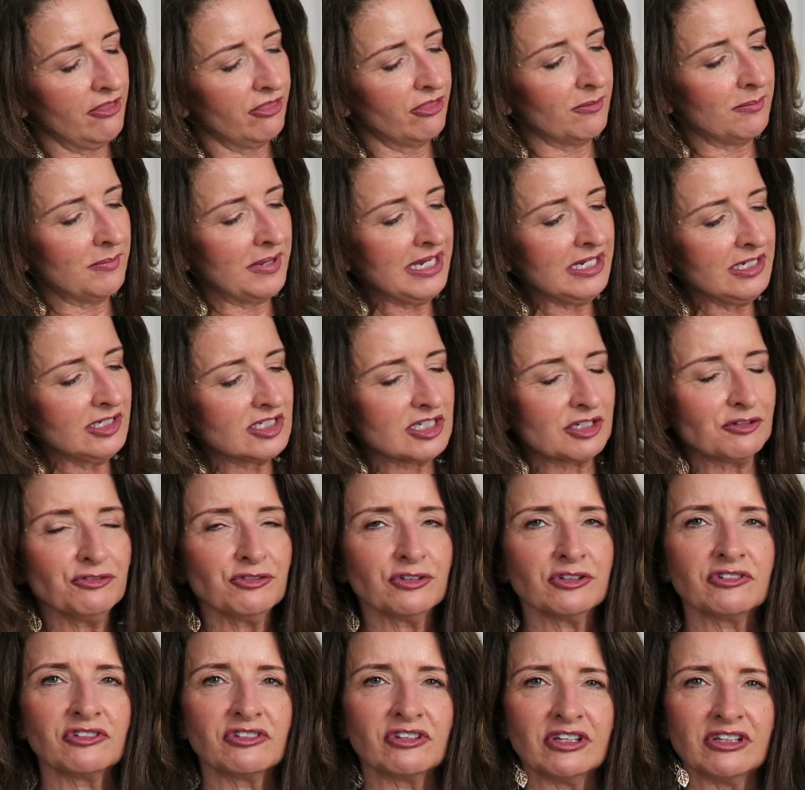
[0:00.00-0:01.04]
The main
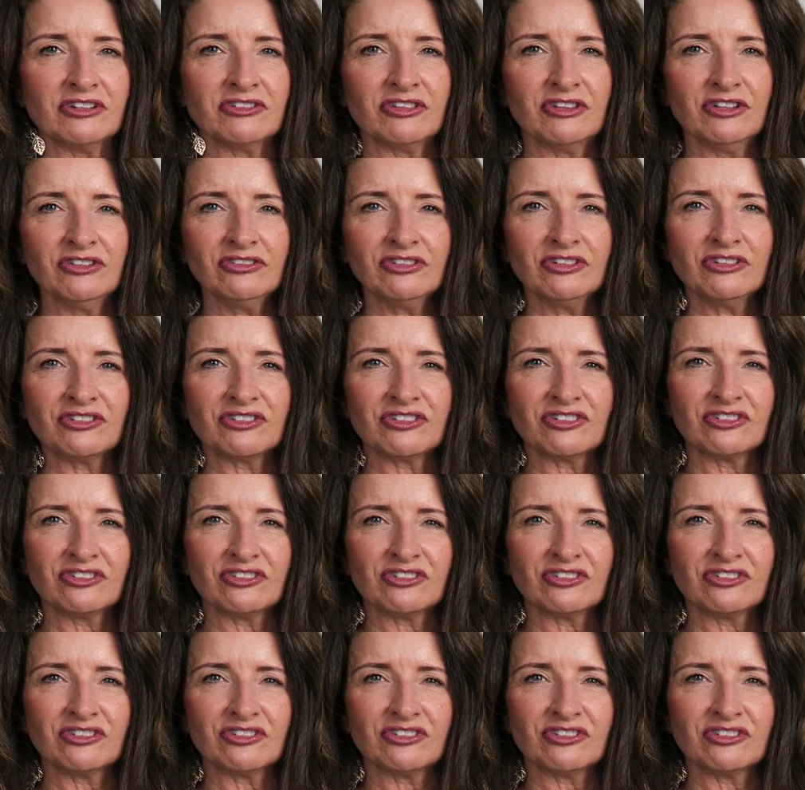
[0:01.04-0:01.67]
difference is this is